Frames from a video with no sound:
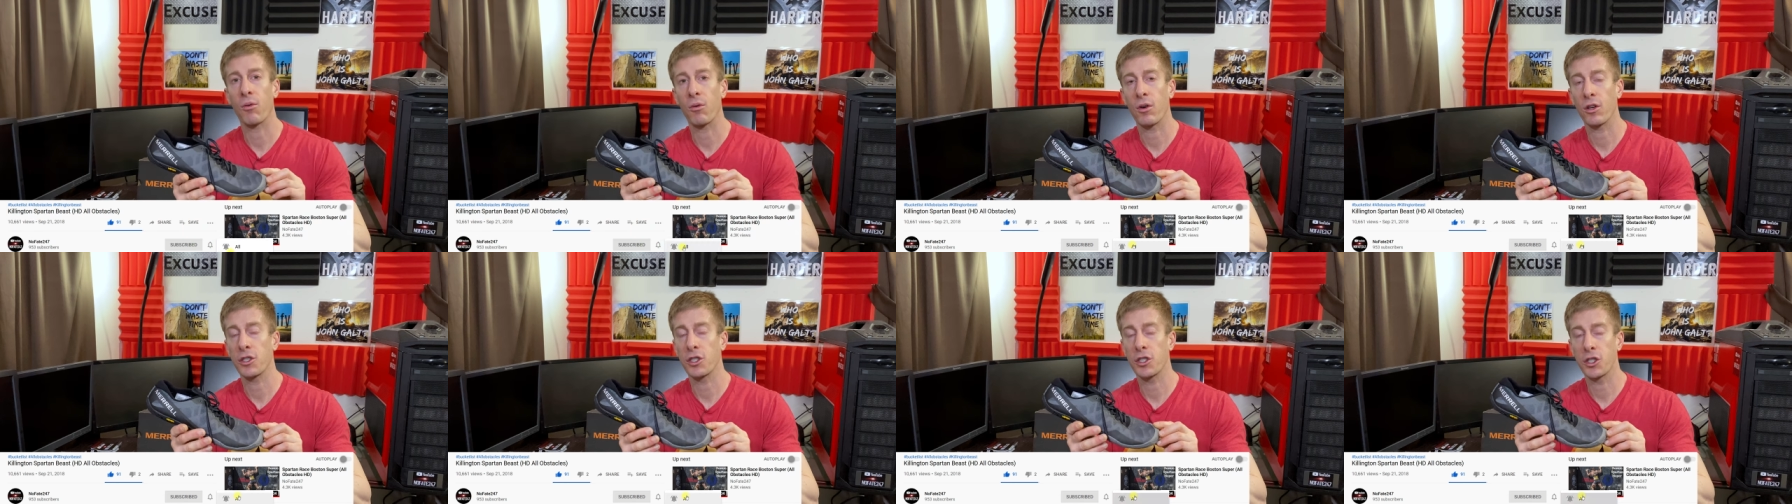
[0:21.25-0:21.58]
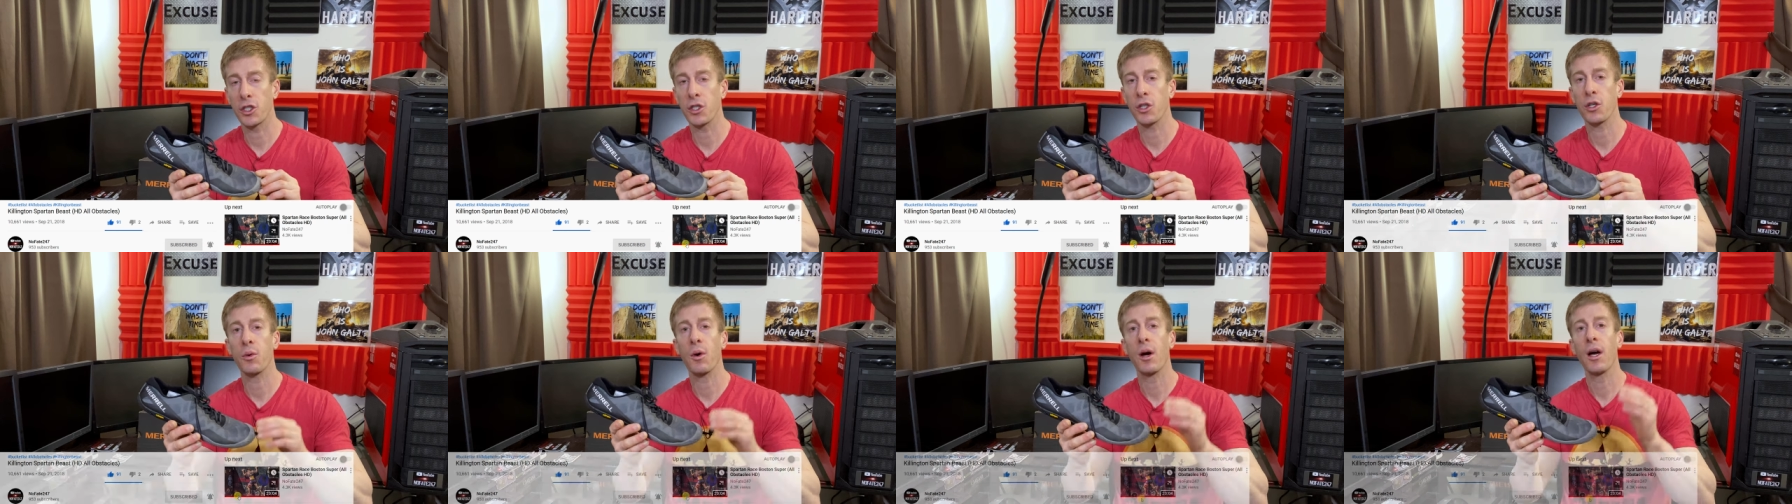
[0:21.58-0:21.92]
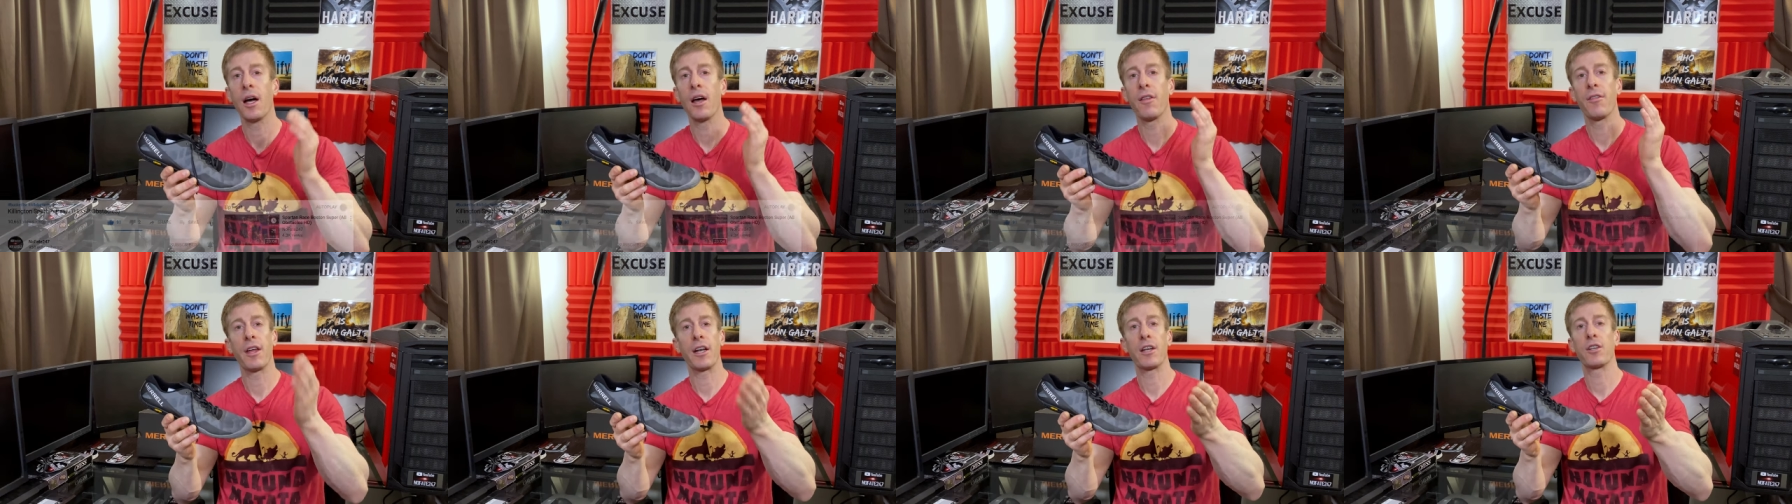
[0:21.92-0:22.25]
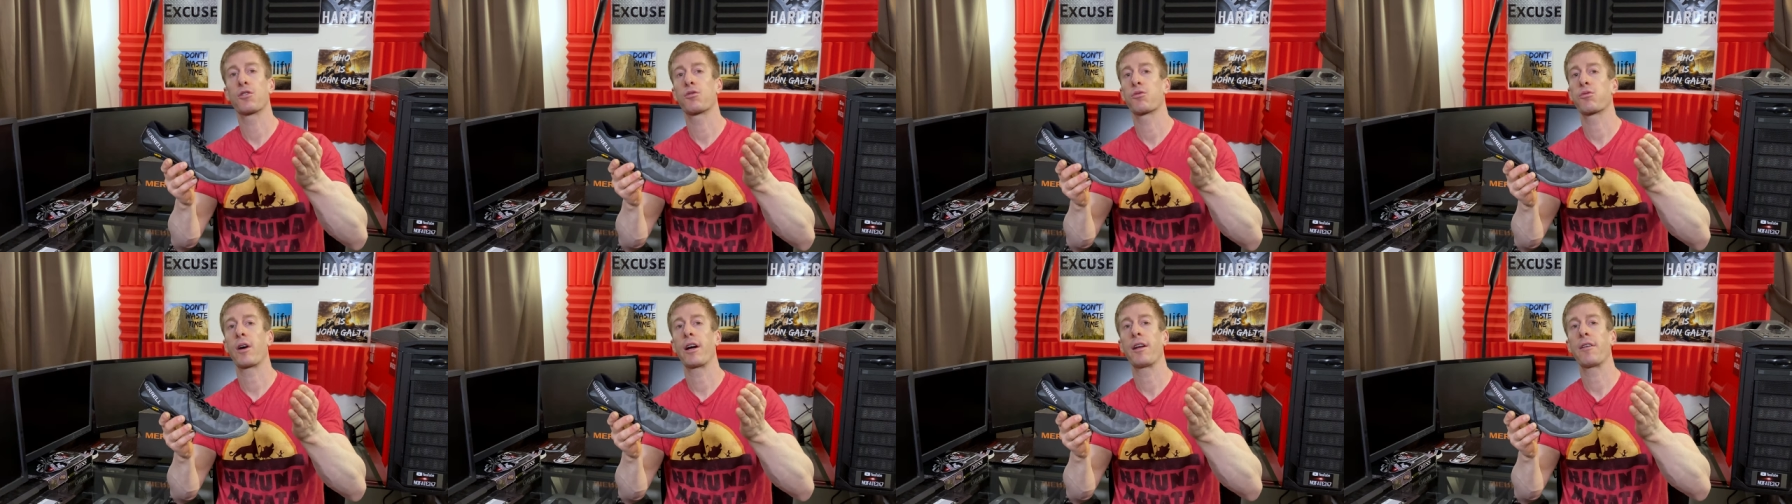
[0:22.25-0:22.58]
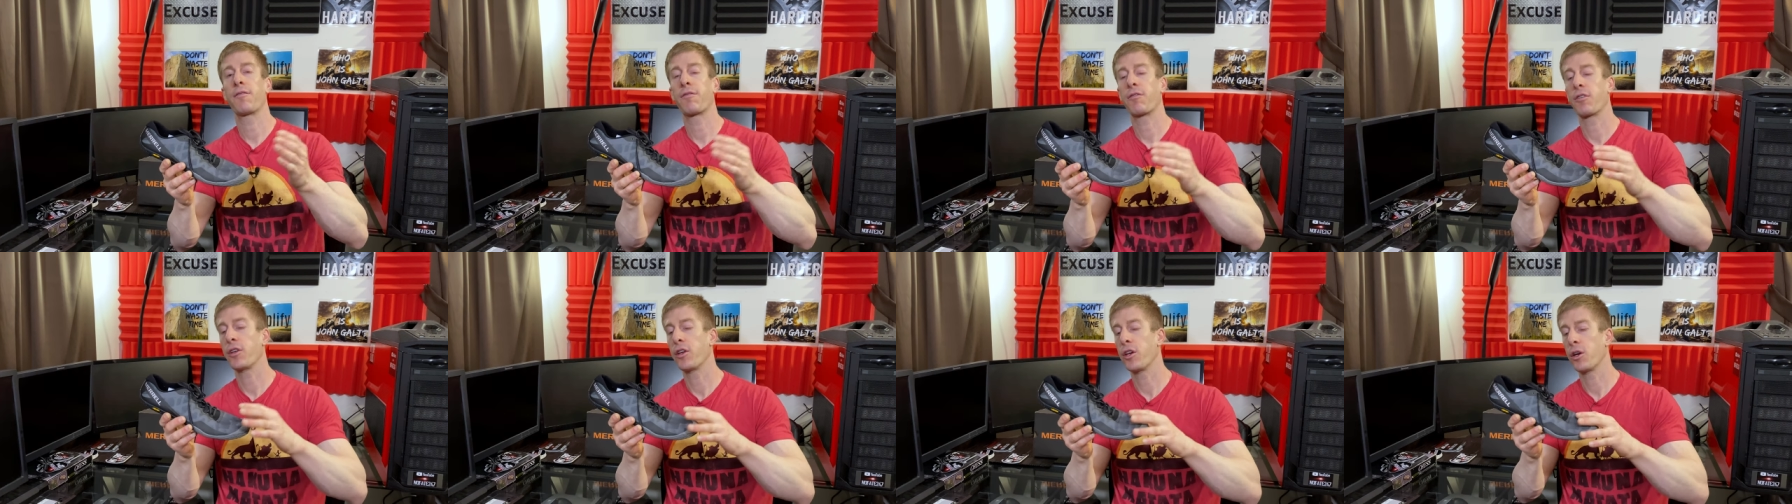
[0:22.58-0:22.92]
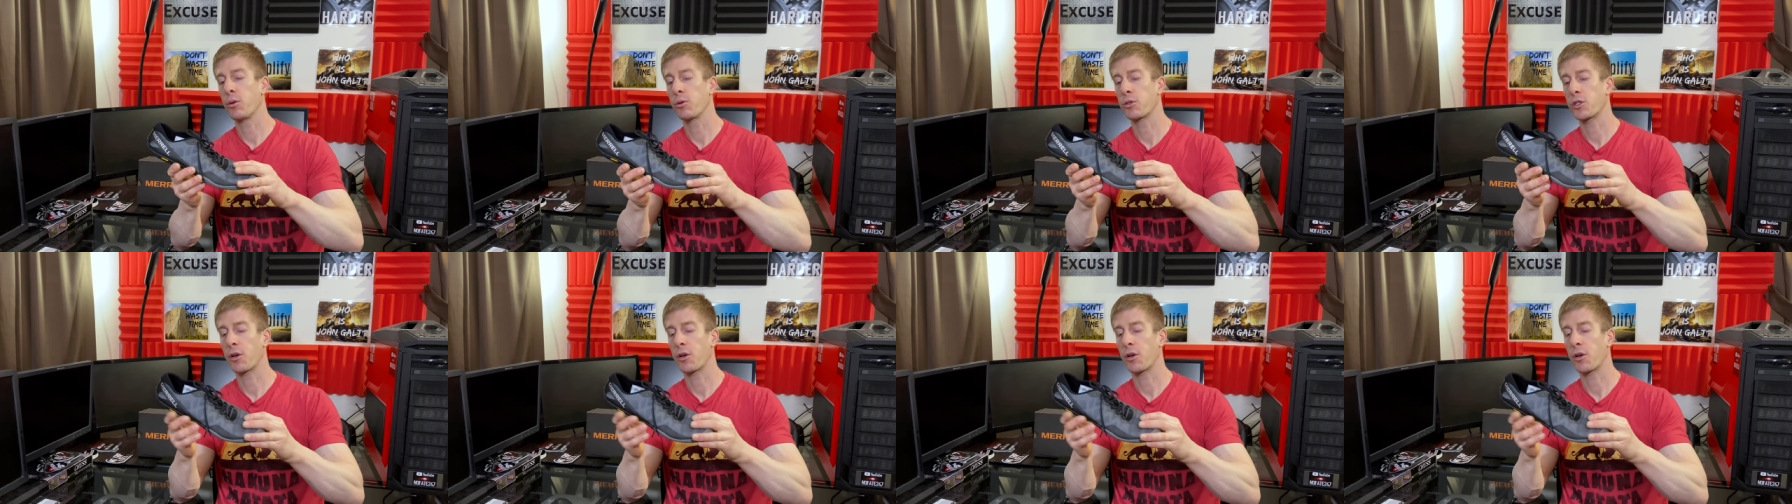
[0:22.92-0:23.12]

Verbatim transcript: a shoe that is right for you.